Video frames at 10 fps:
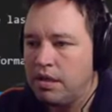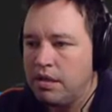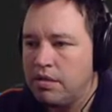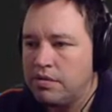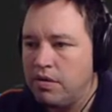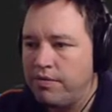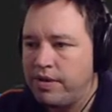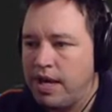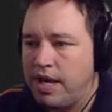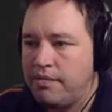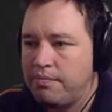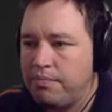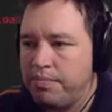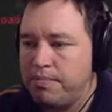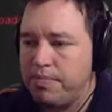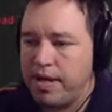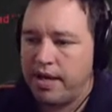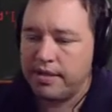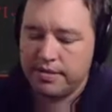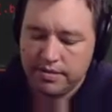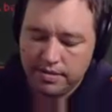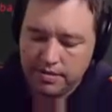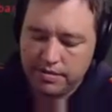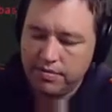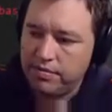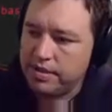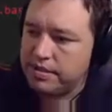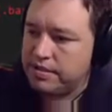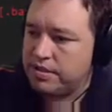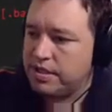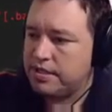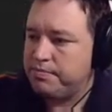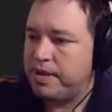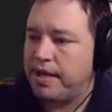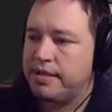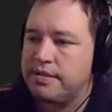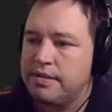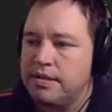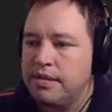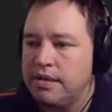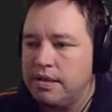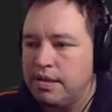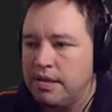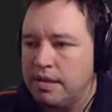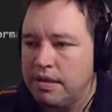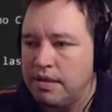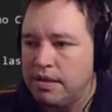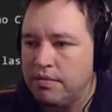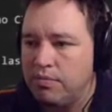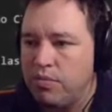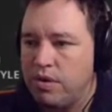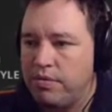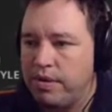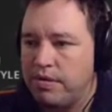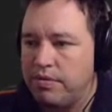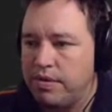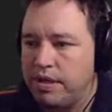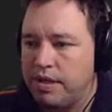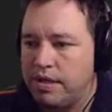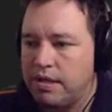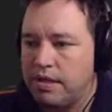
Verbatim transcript: so I've got bats, so let's just bats. What are we doing here?